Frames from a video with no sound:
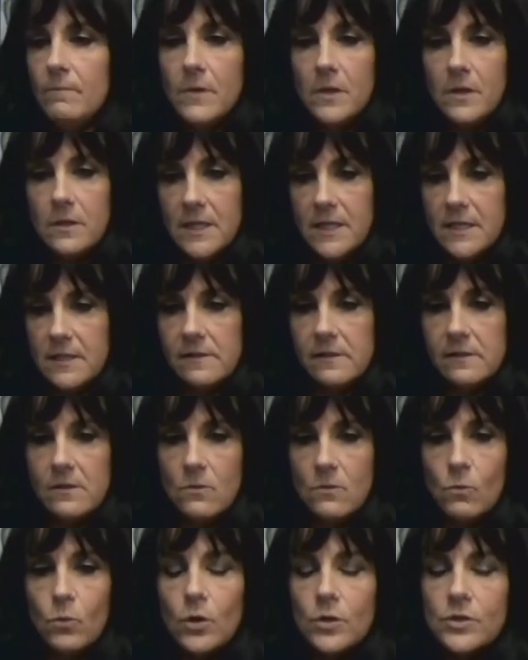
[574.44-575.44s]
these
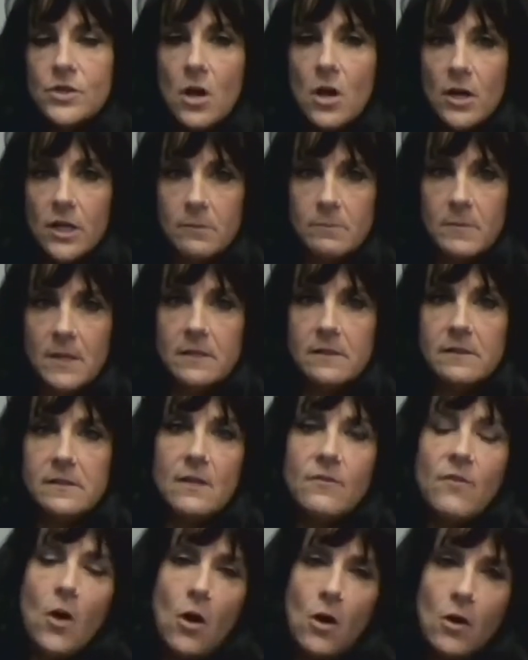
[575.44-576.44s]
Word documents of
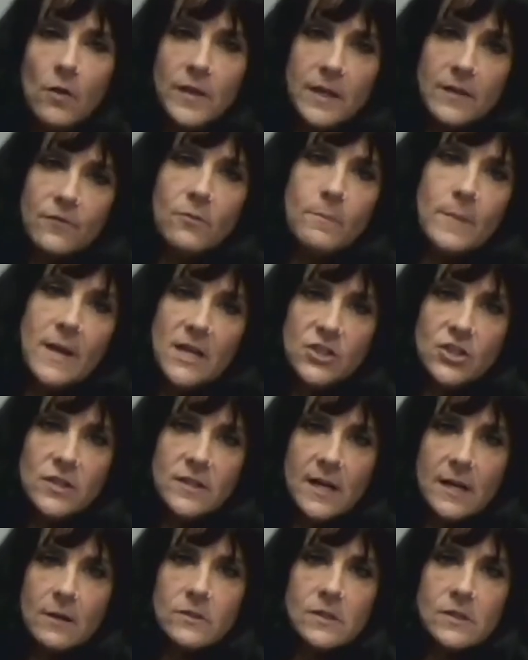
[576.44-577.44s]
all the information
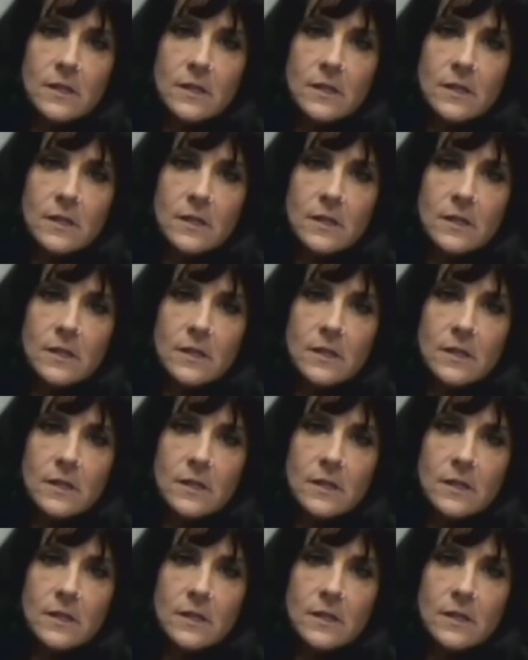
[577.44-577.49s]
that I was